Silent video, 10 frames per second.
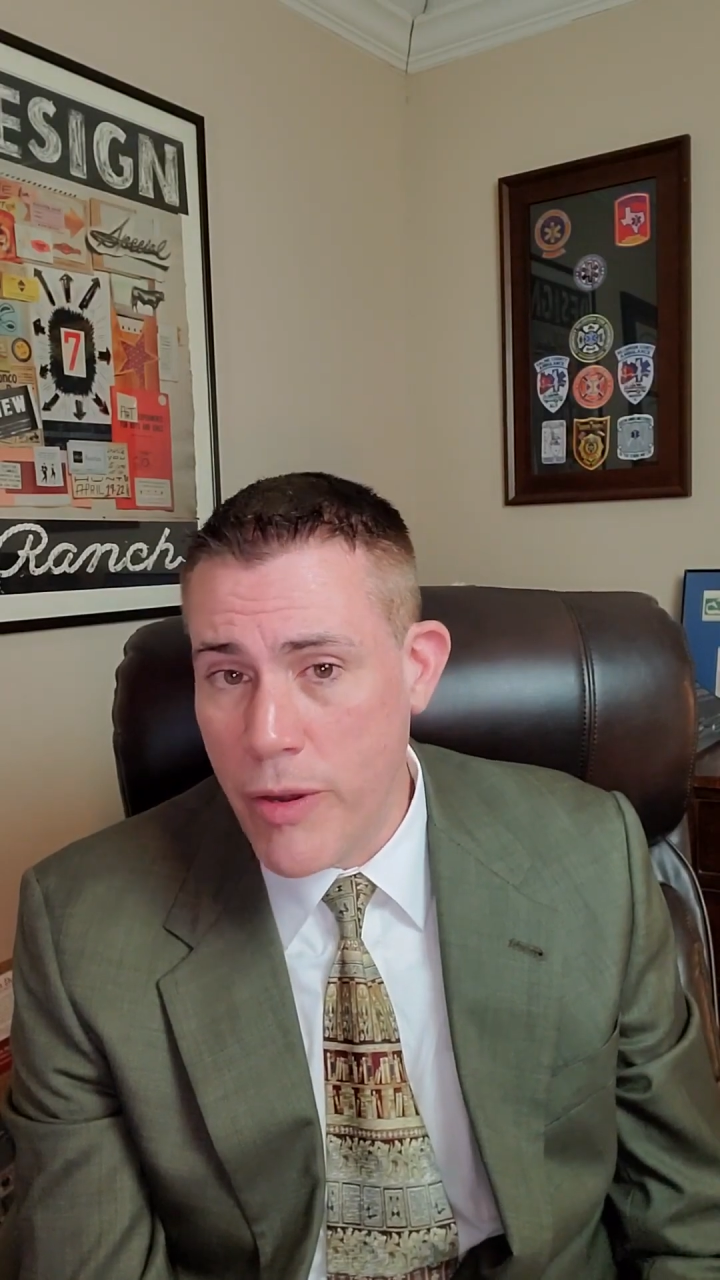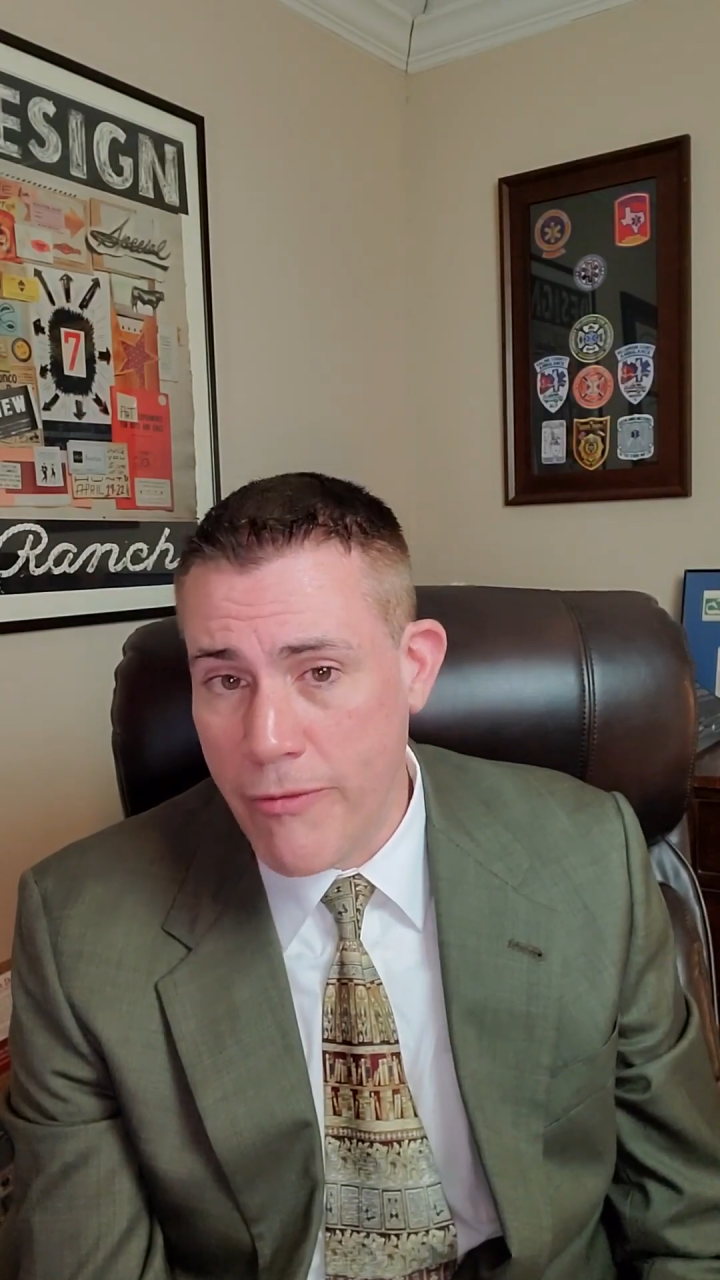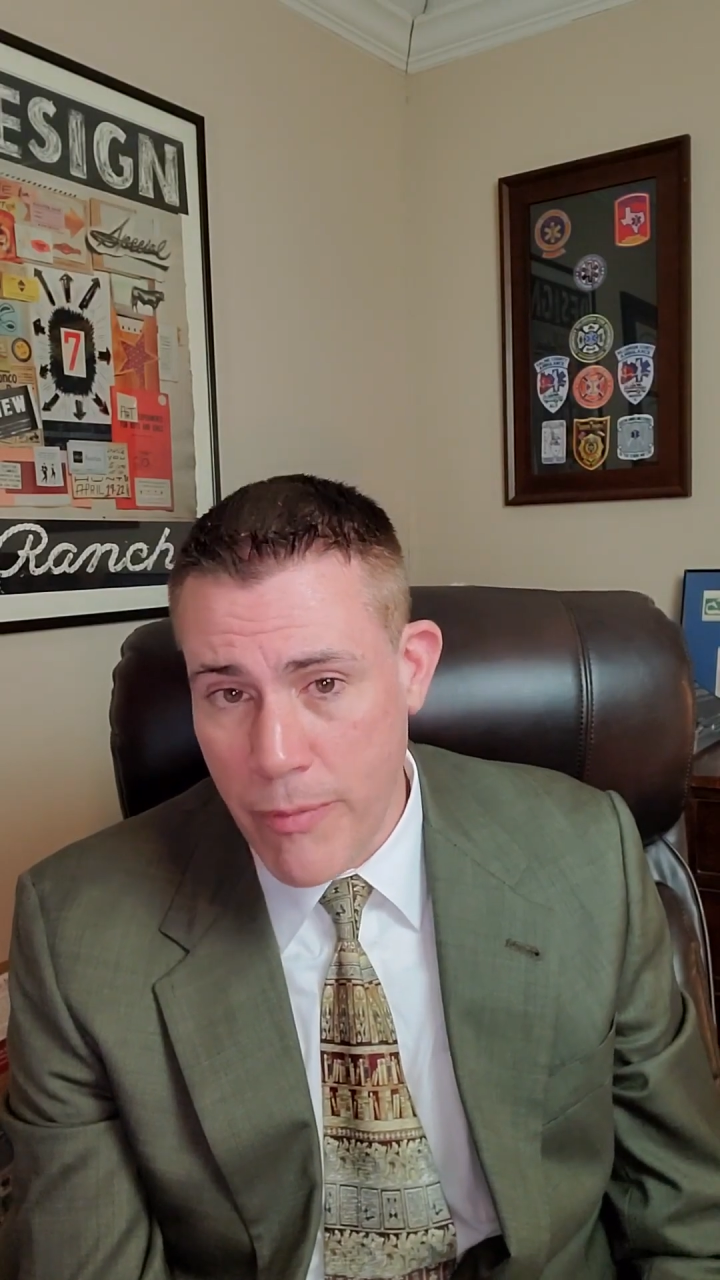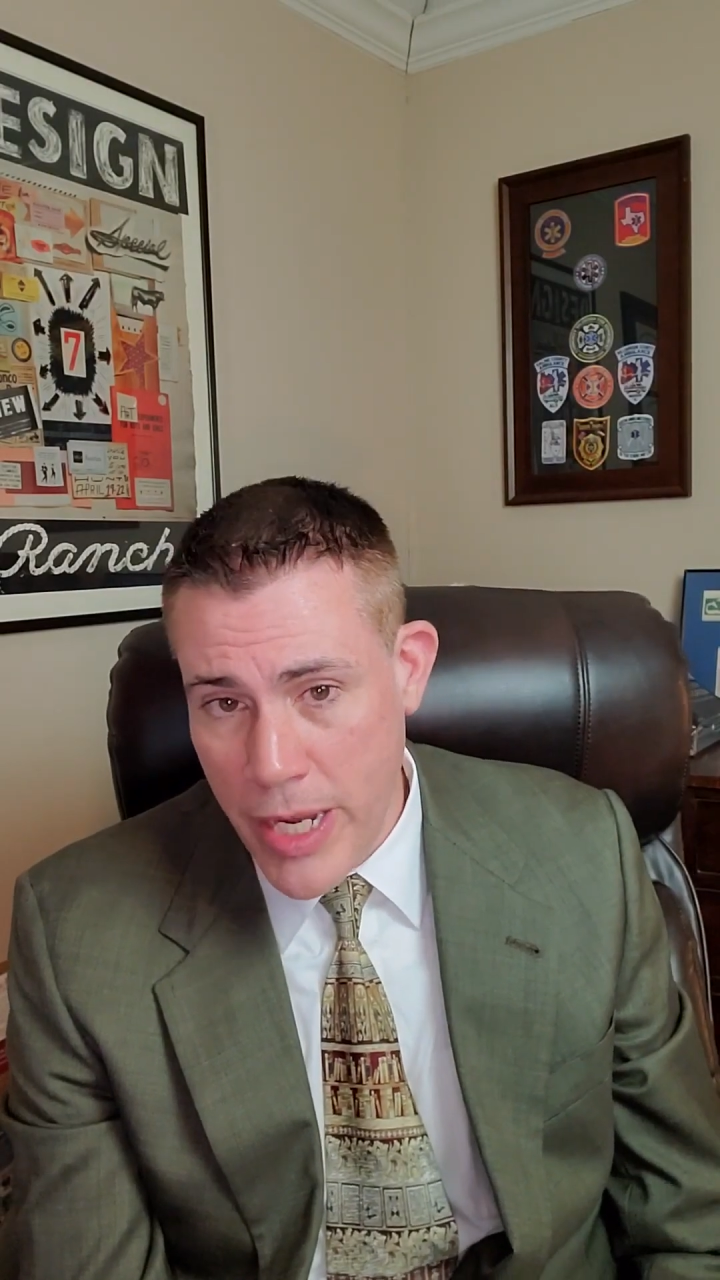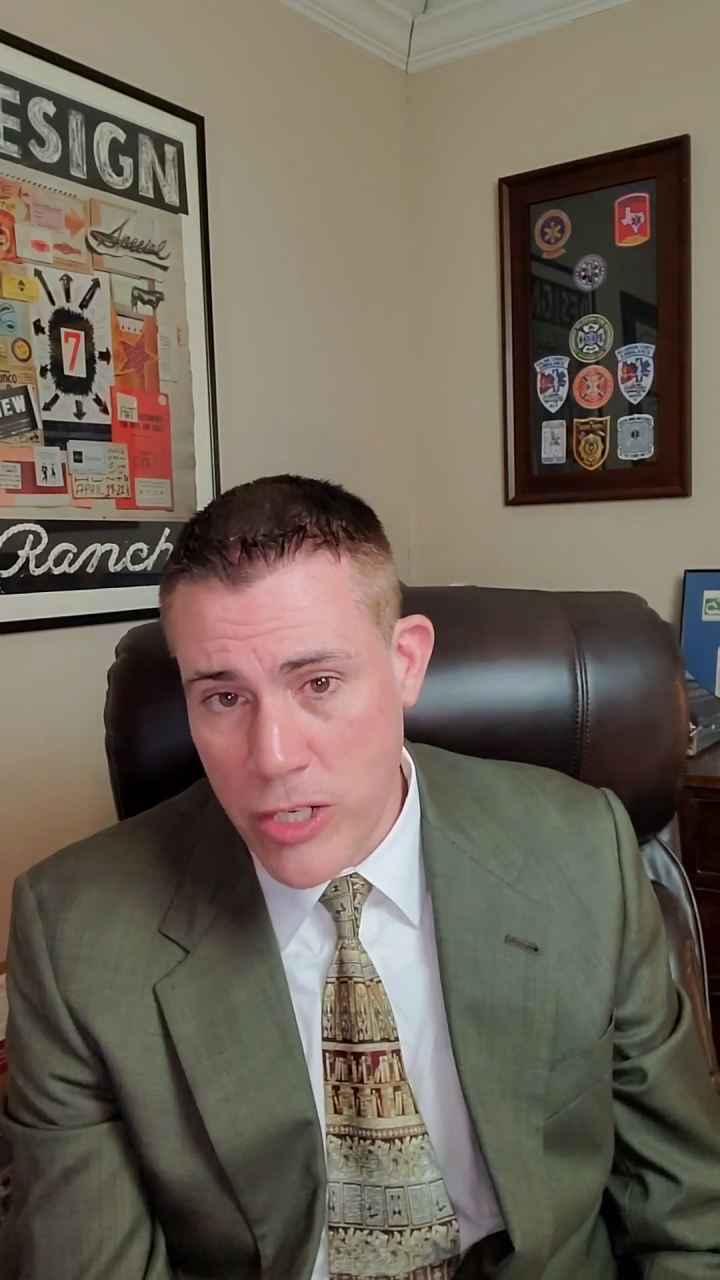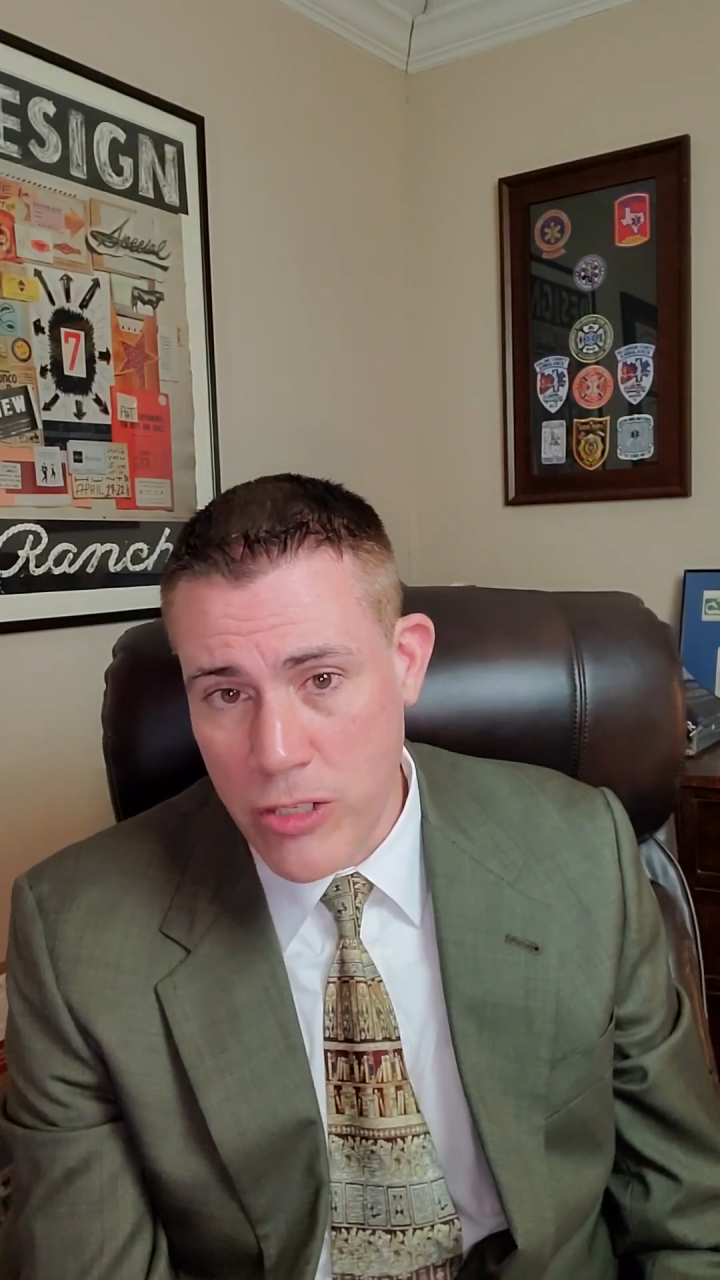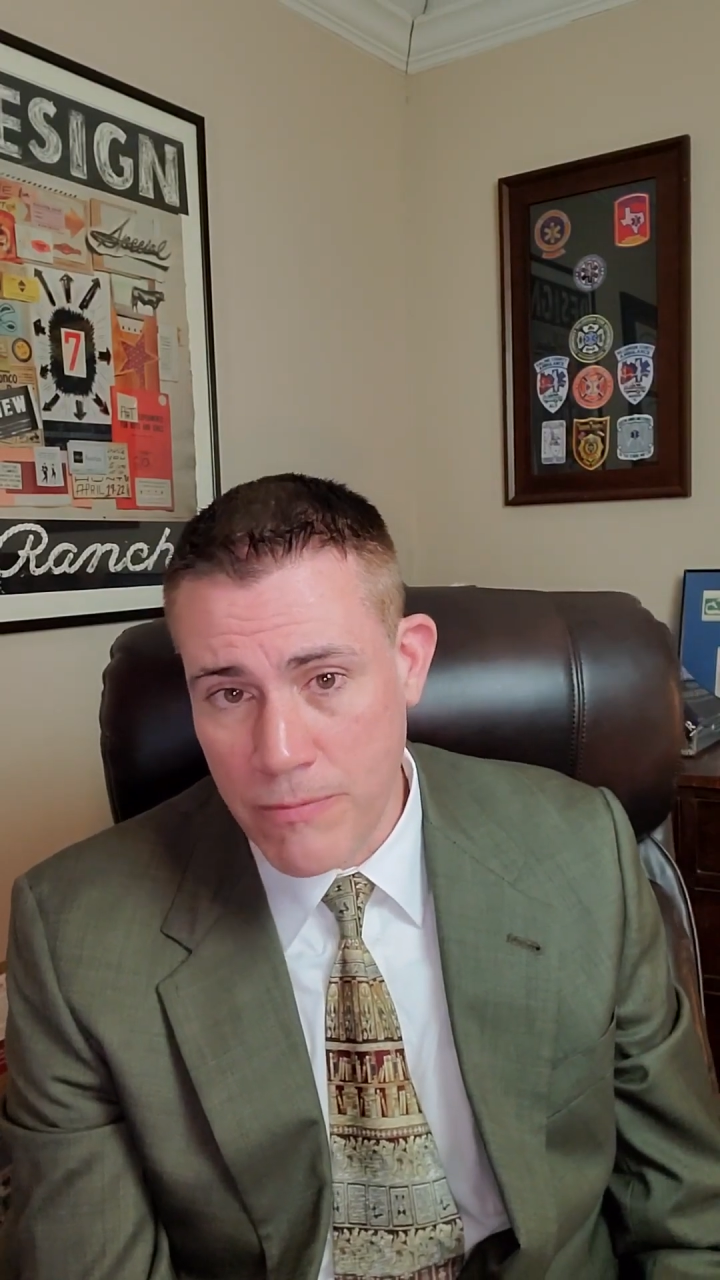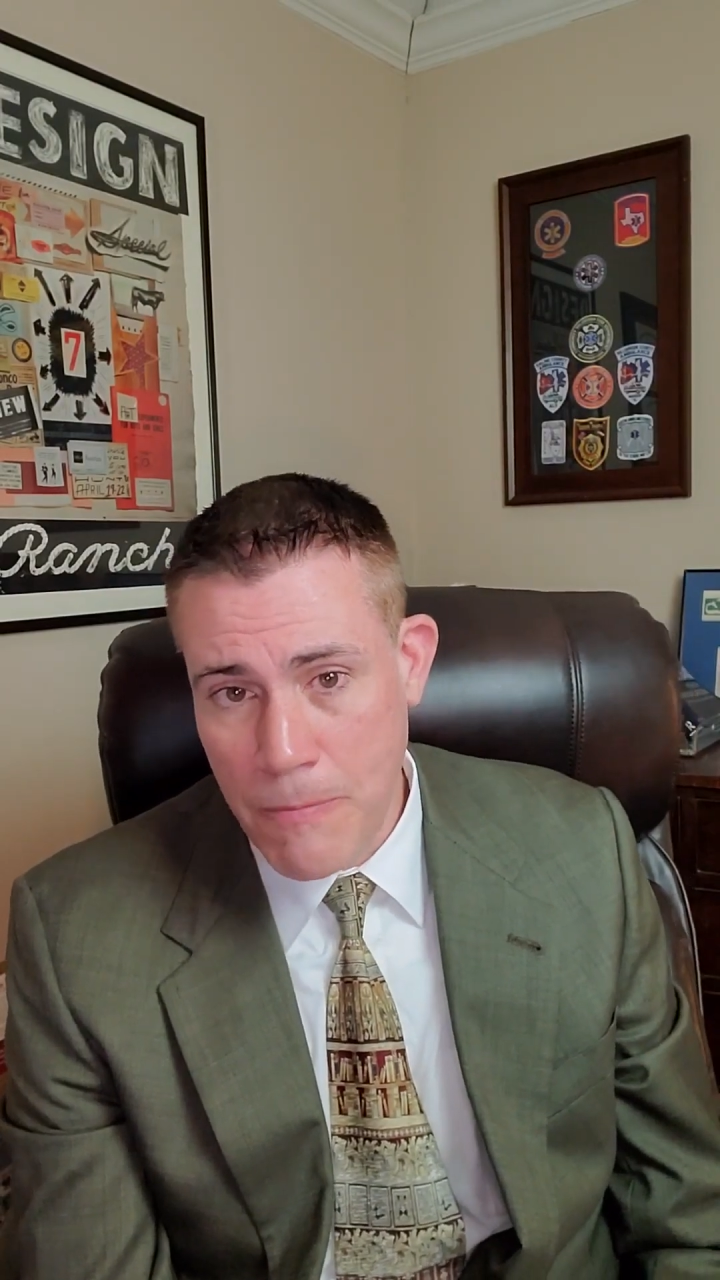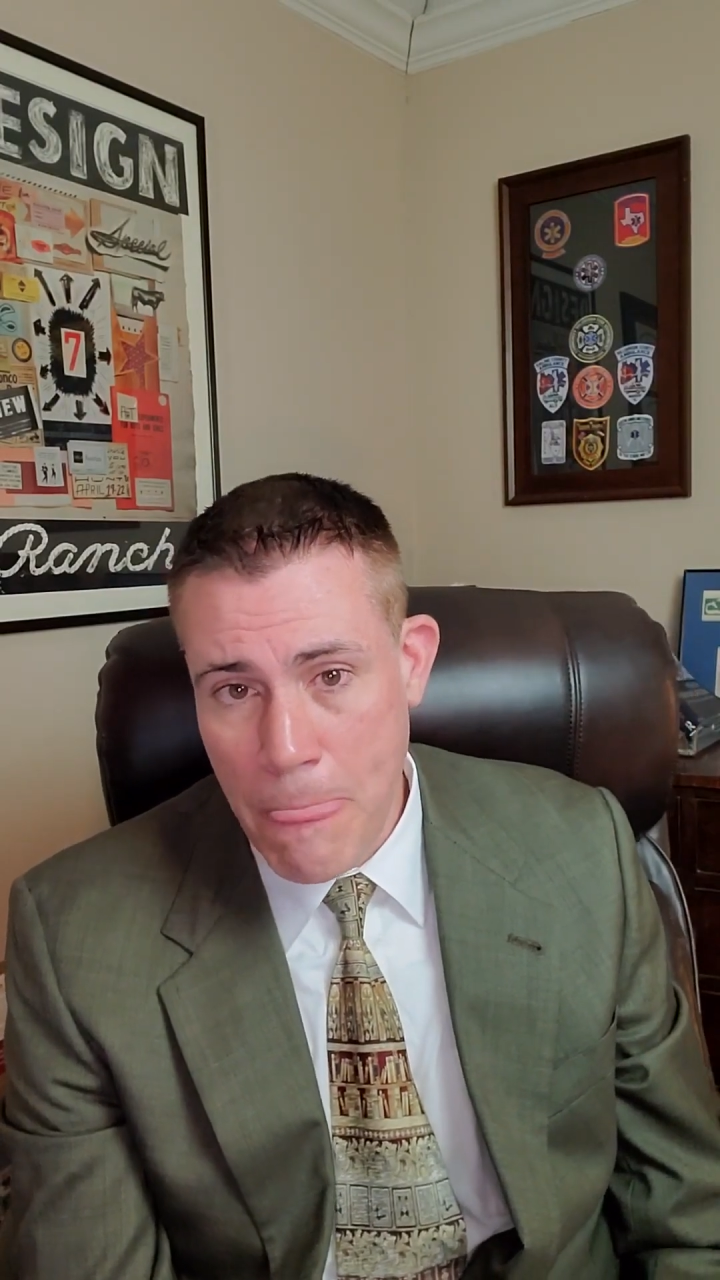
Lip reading: information.